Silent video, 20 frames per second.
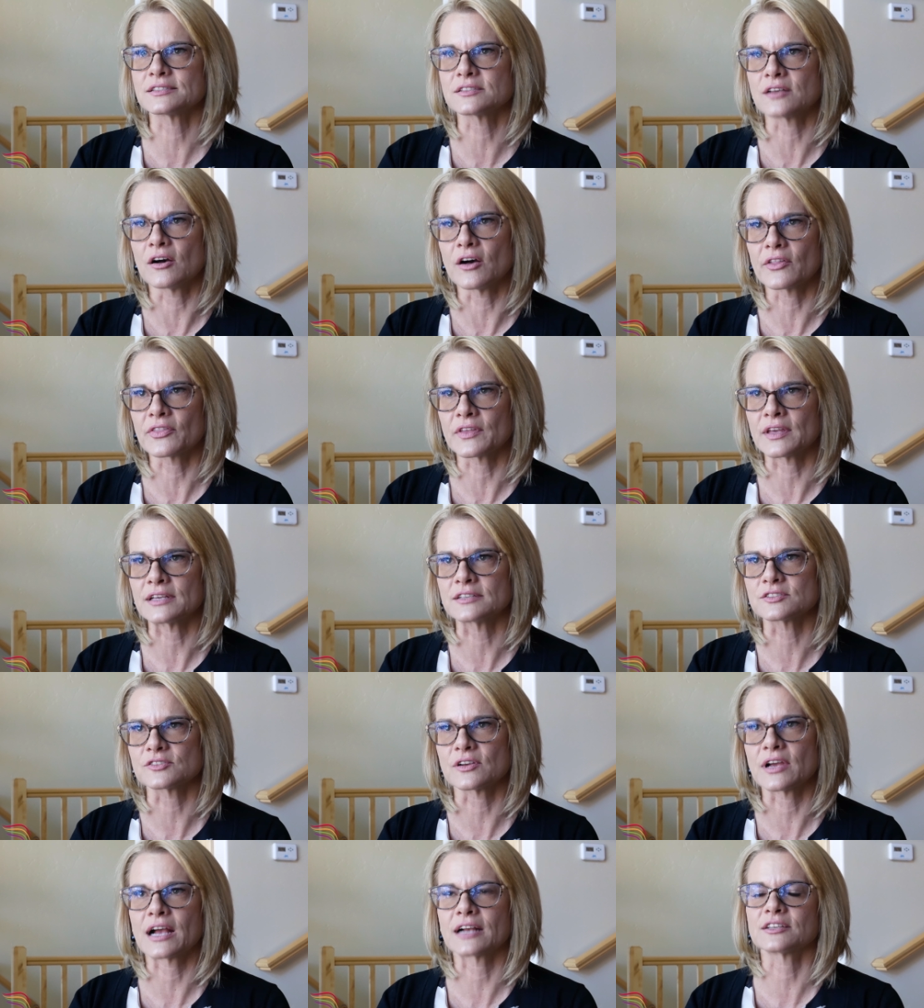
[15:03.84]
saw
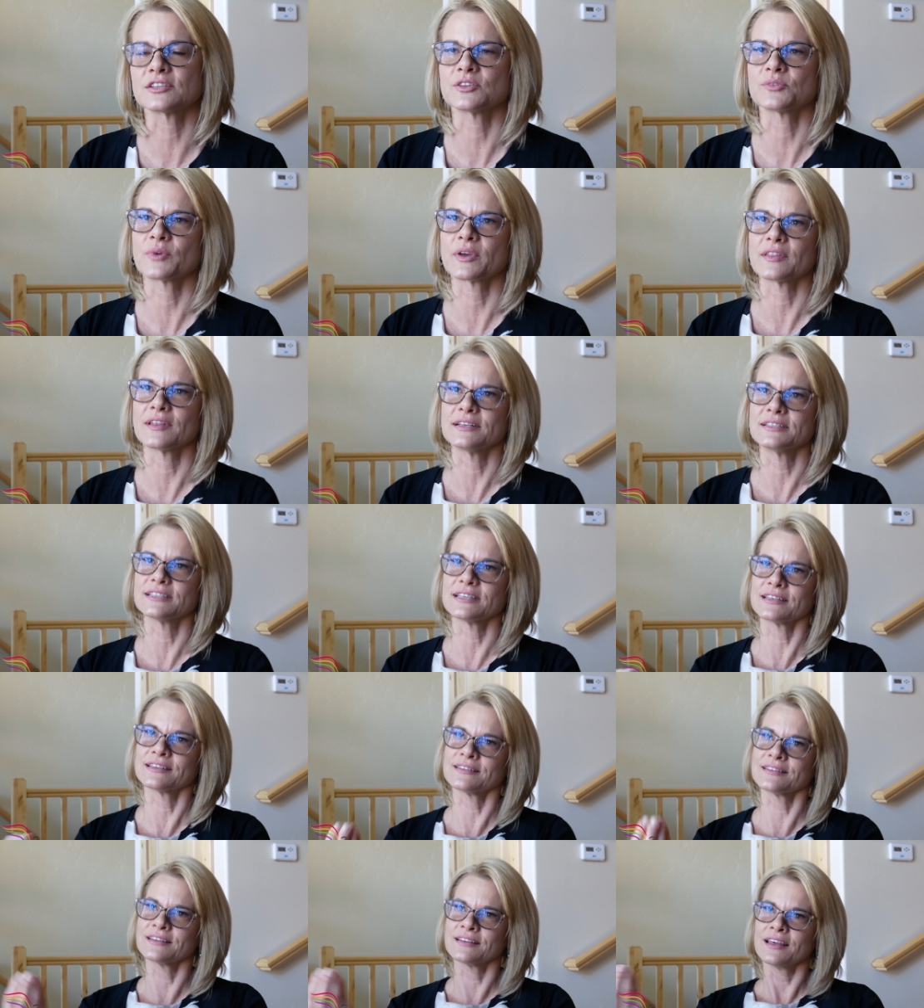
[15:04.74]
things or acted the way they
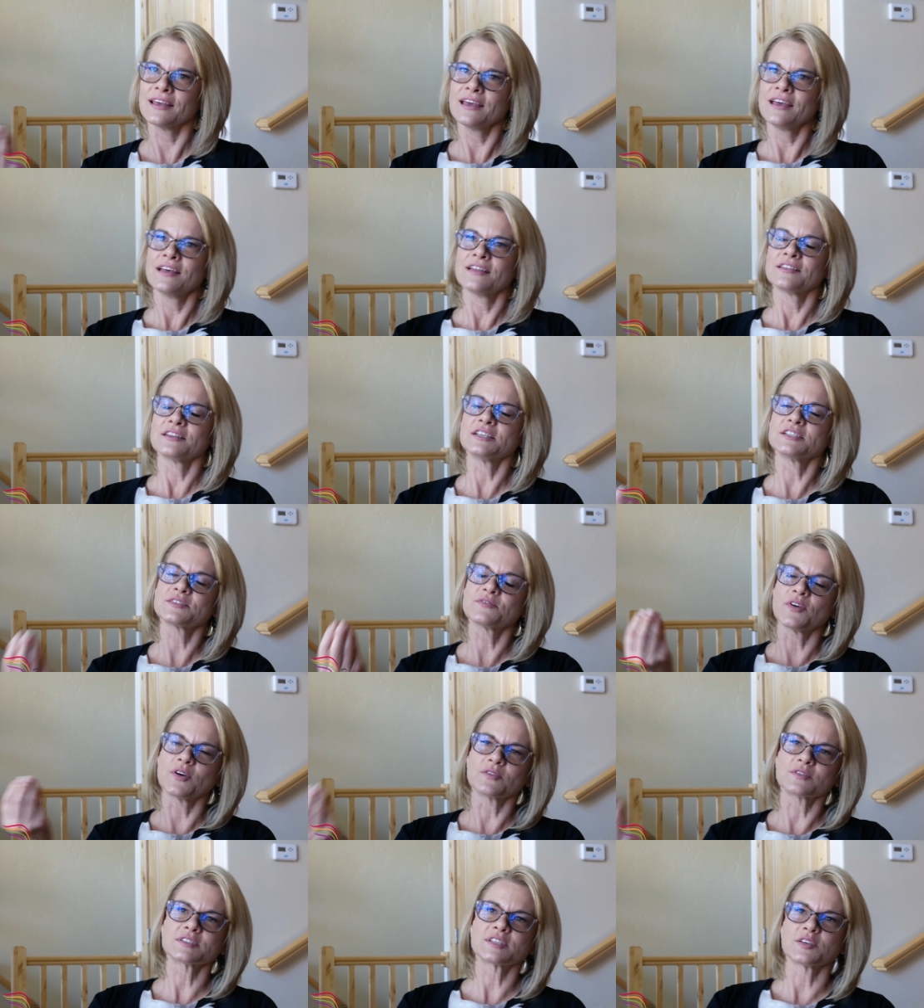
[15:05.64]
did. And these
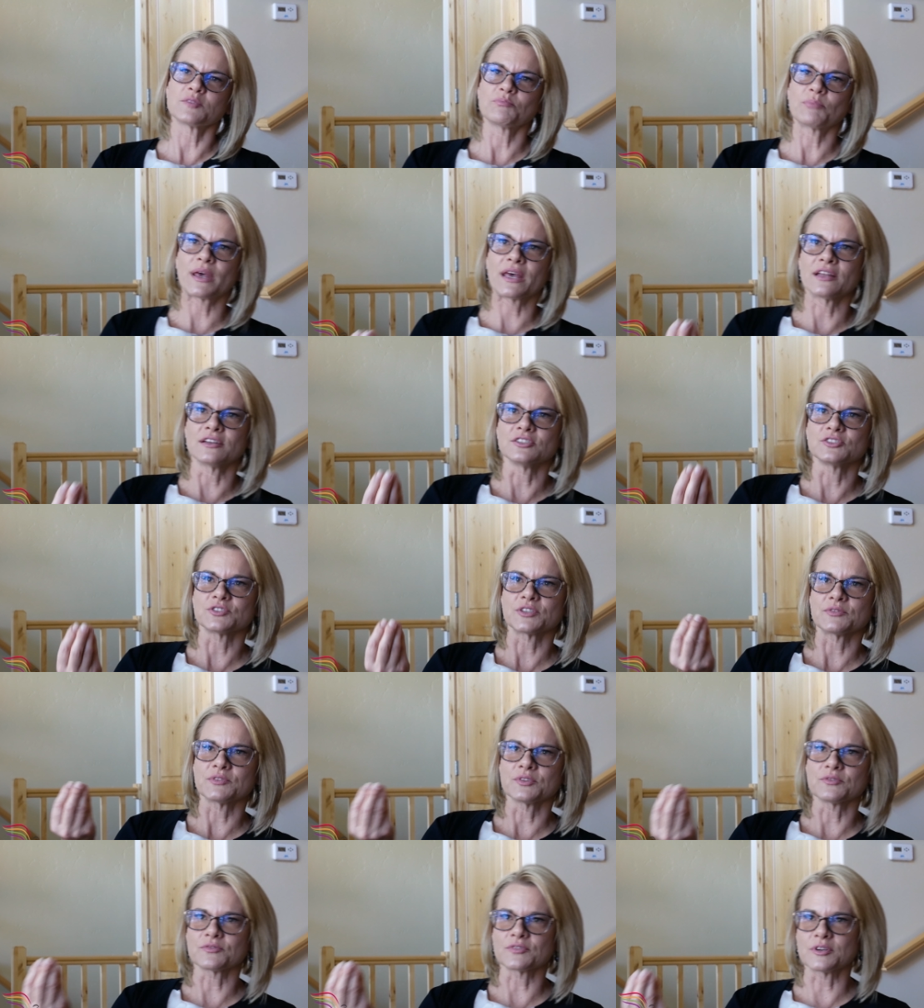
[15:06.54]
folks had been
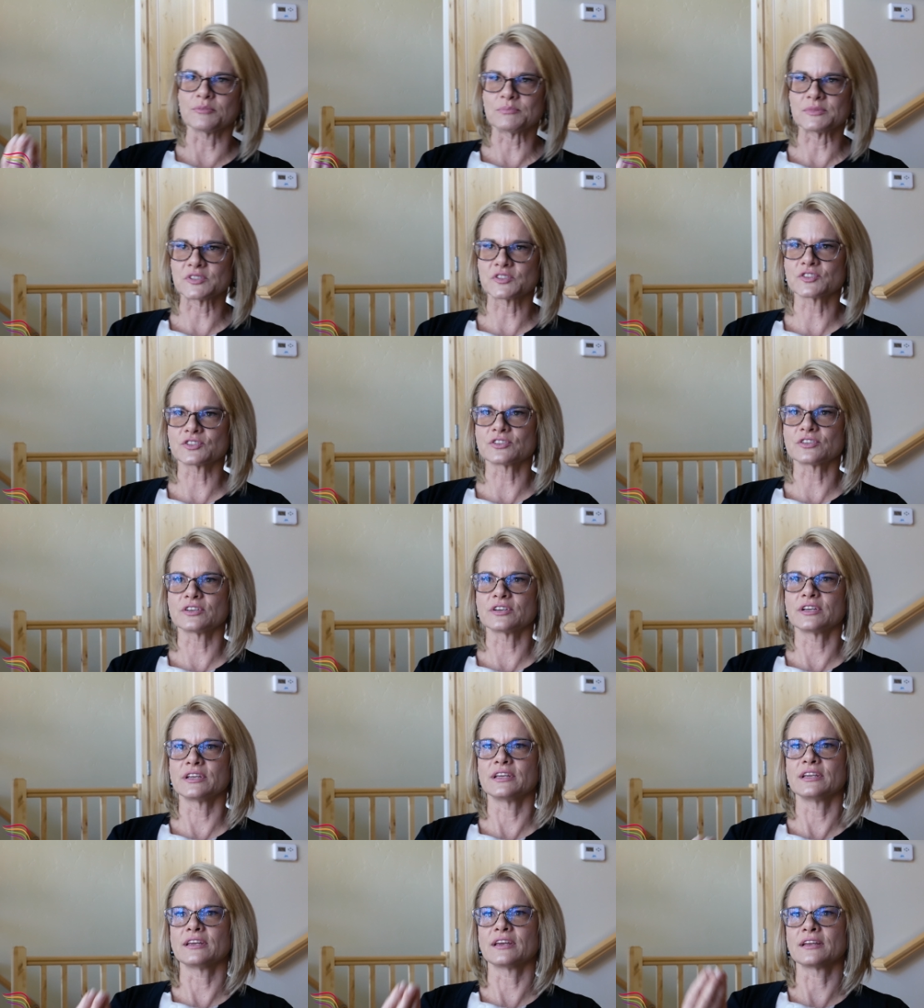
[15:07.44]
driven from
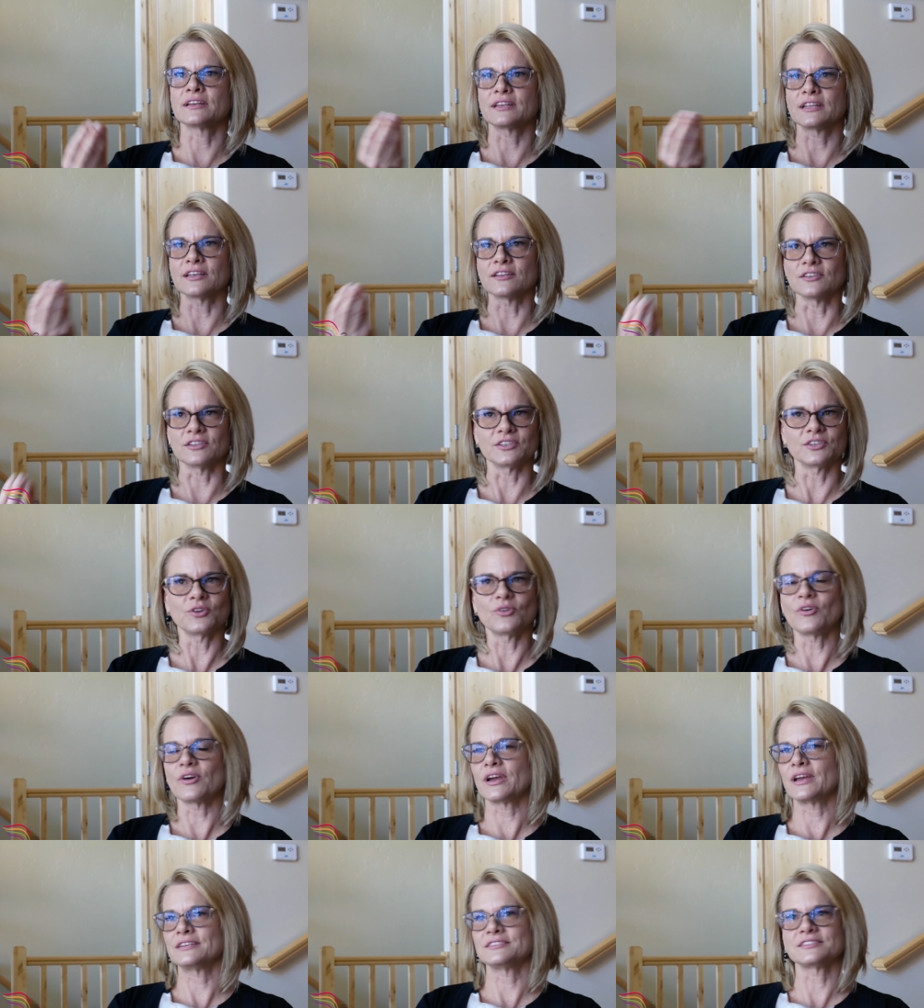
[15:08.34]
Missouri and
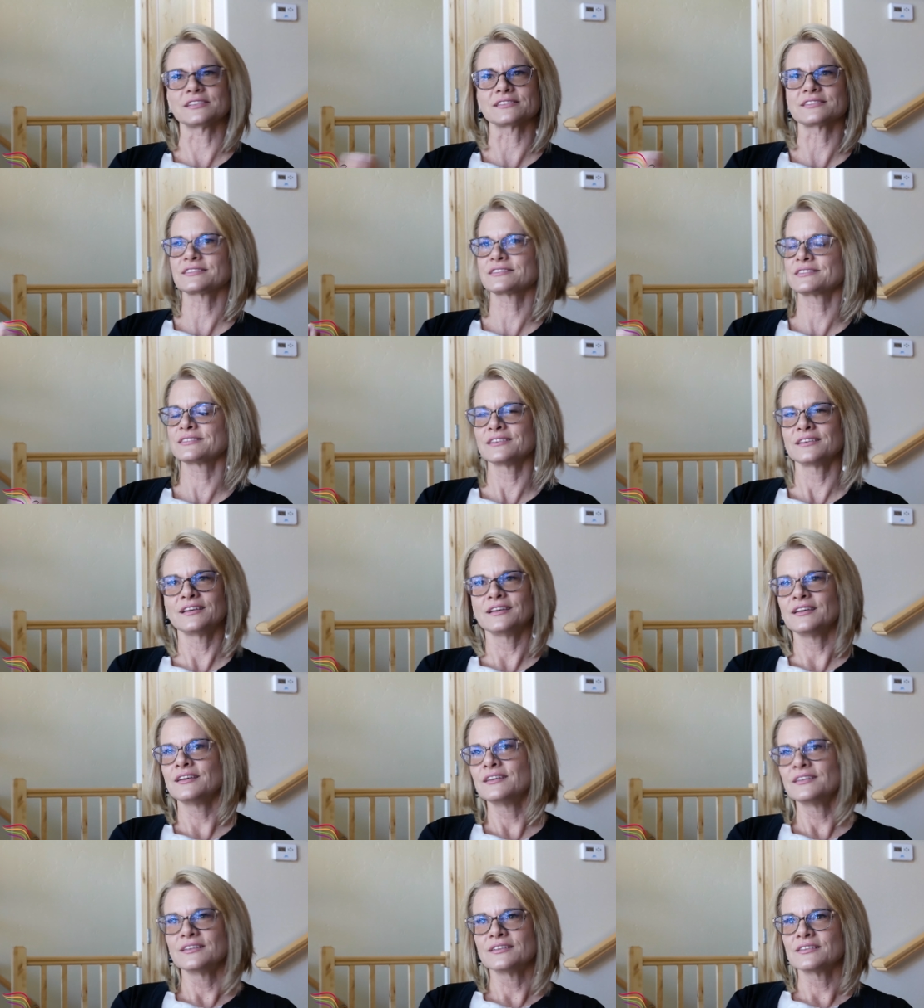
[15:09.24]
Illinois just,
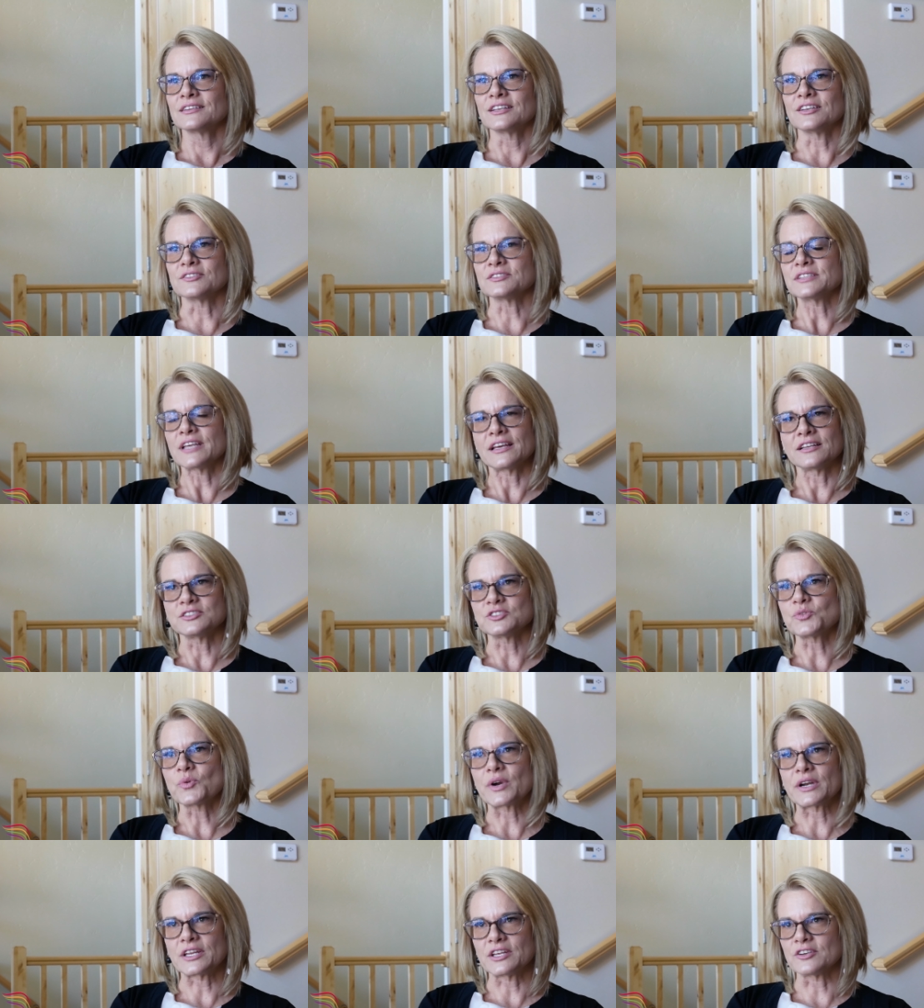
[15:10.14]
you know, ten,
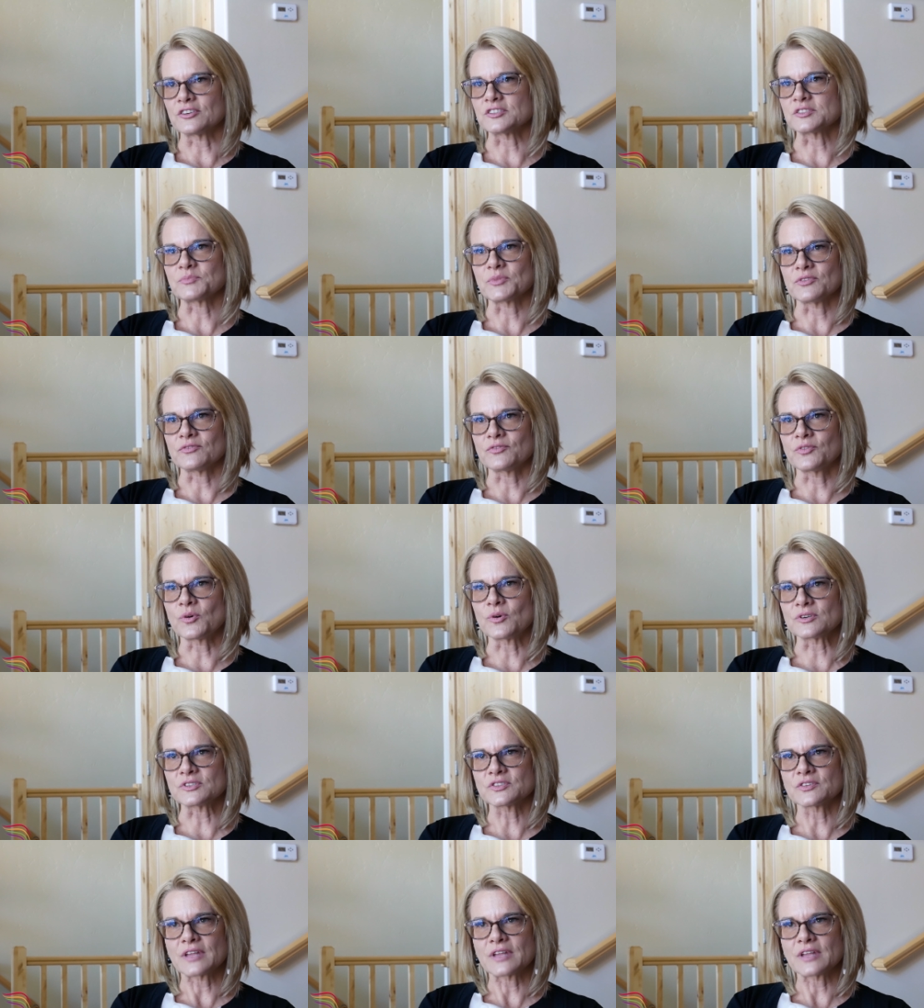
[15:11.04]
twenty years before.